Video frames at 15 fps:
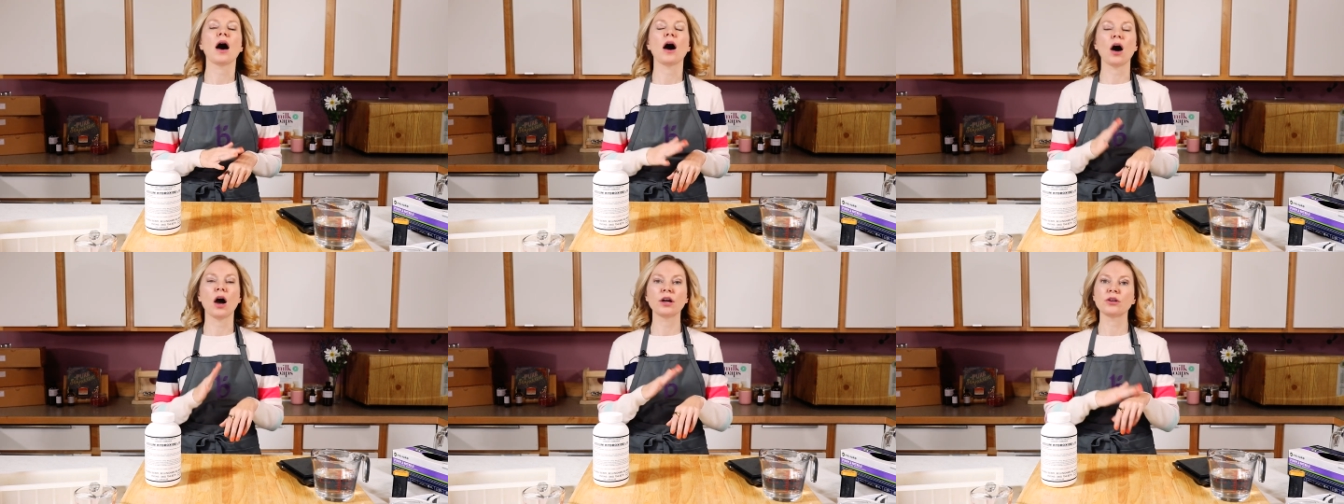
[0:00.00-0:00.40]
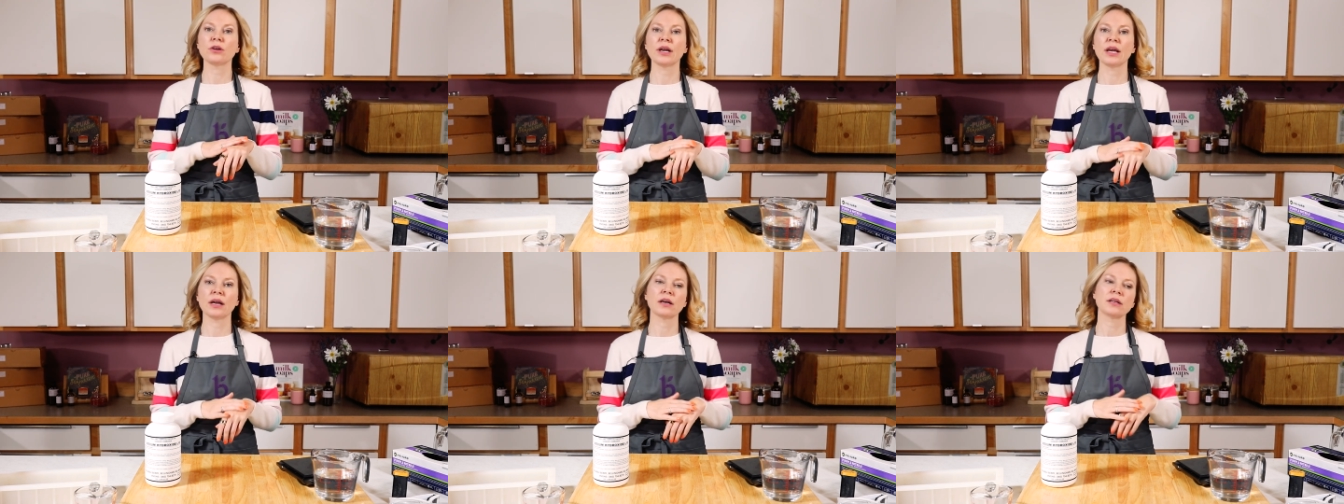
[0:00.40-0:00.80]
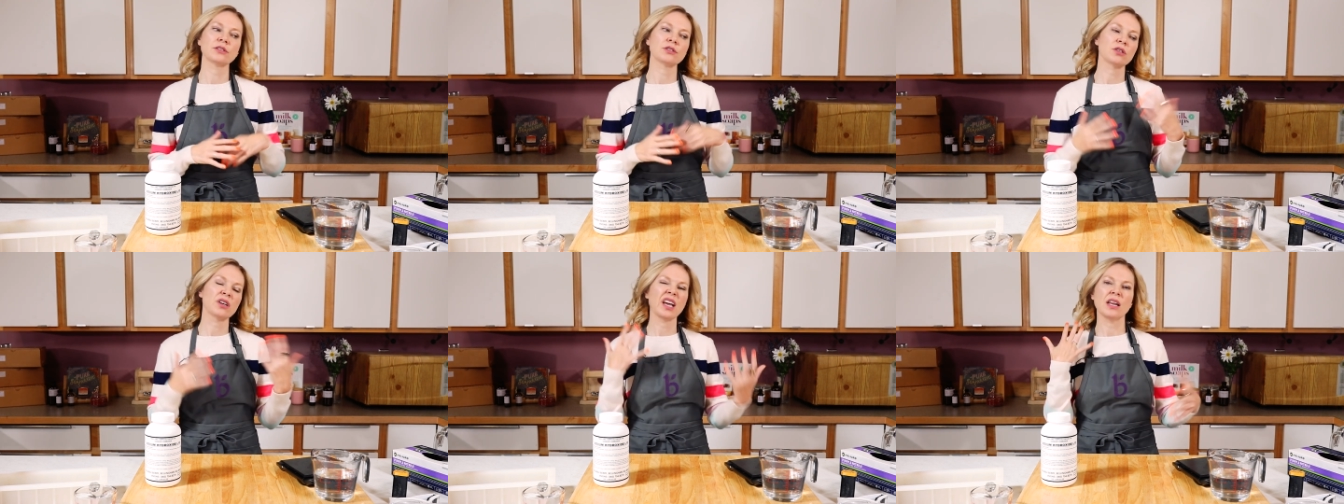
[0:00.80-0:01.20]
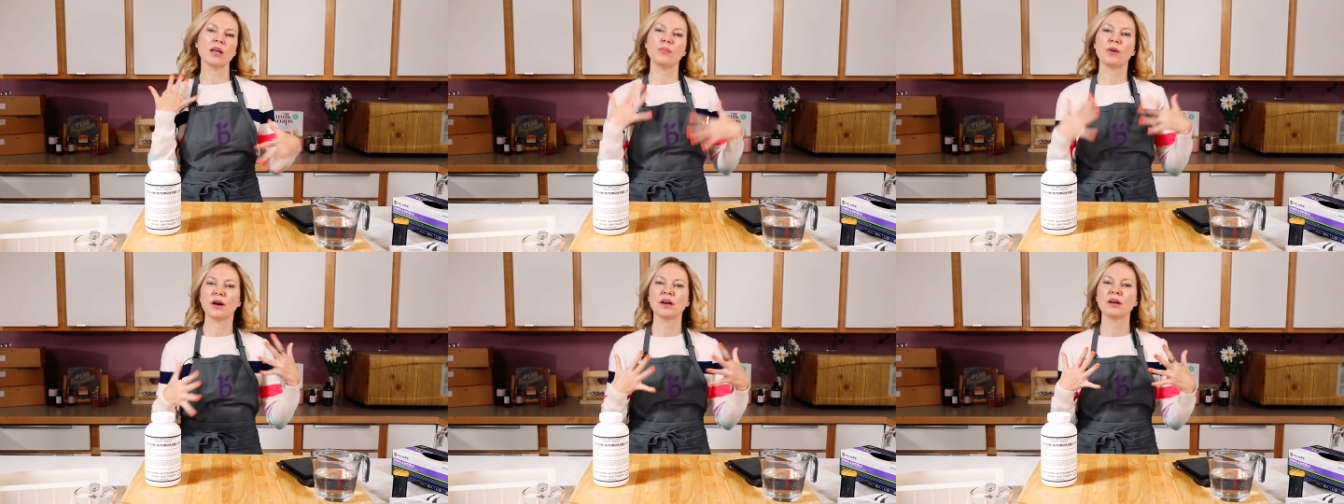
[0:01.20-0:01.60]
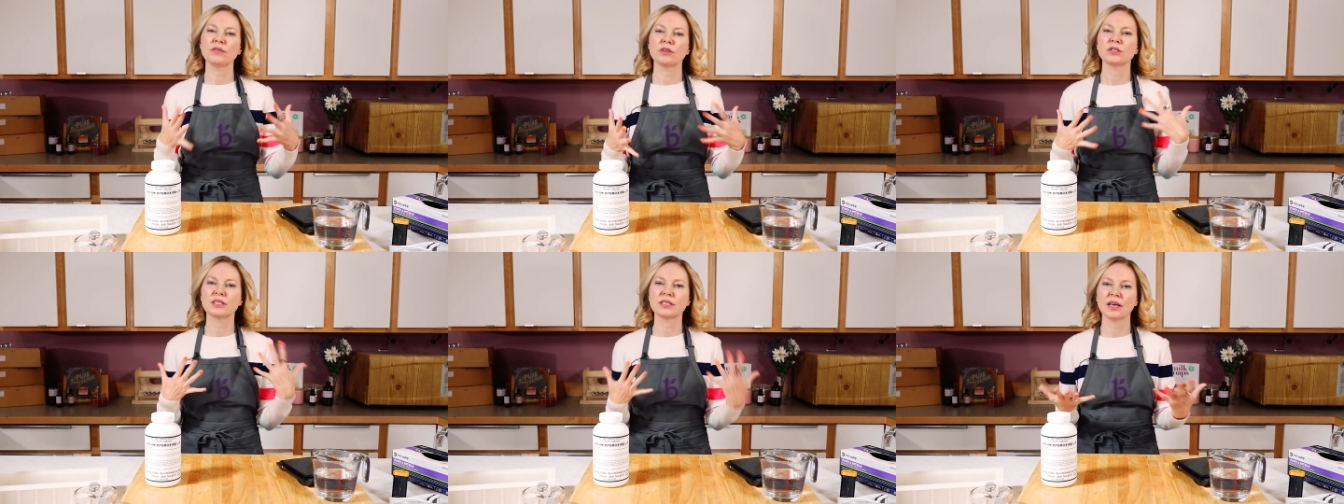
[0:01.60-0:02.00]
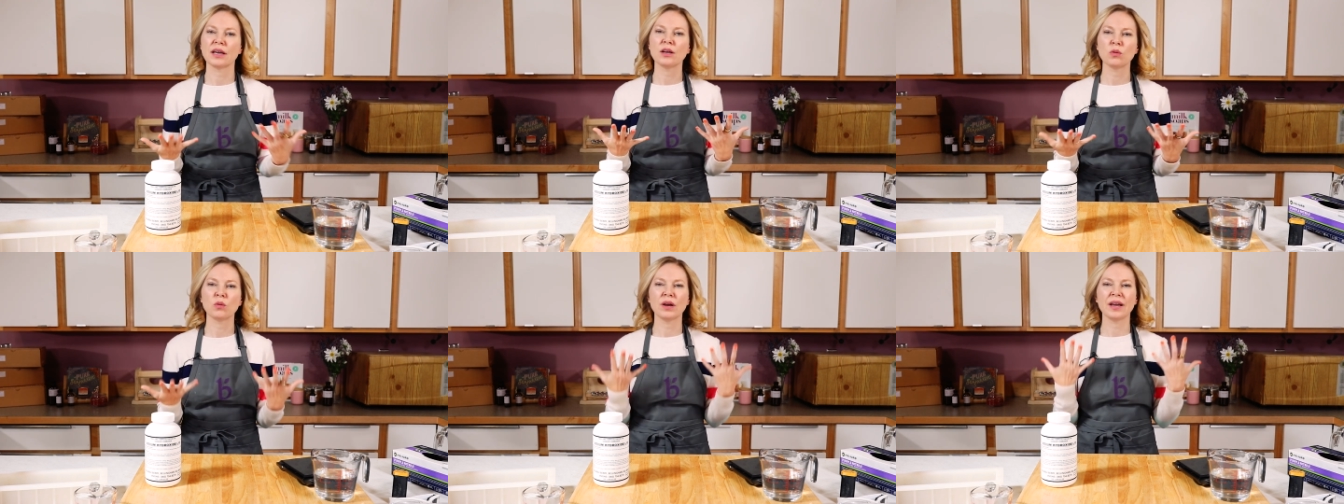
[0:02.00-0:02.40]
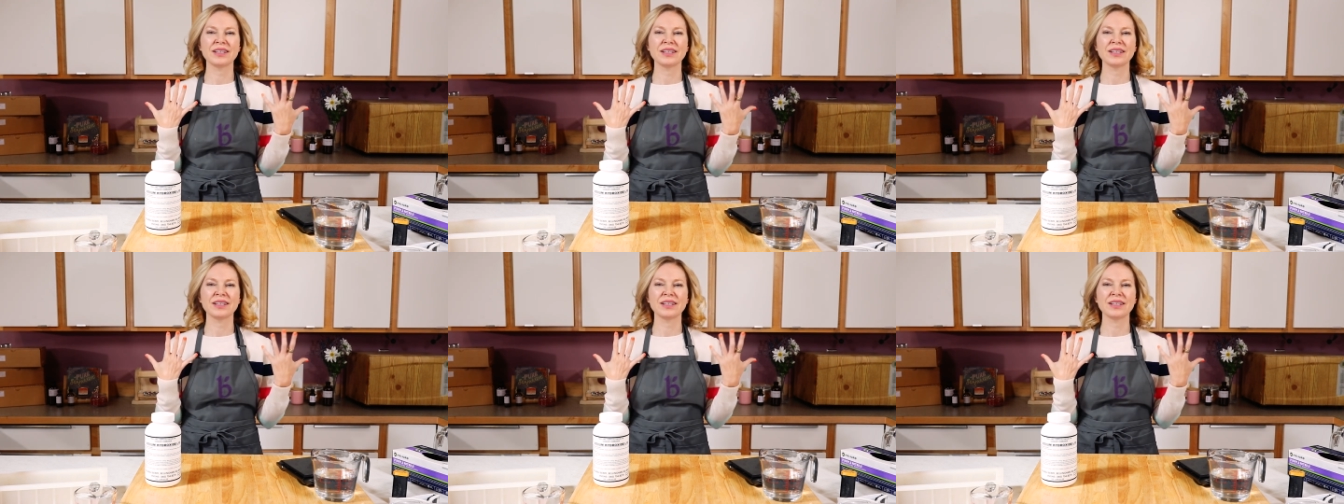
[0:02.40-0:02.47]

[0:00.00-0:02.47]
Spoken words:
on your hands or any part of your skin.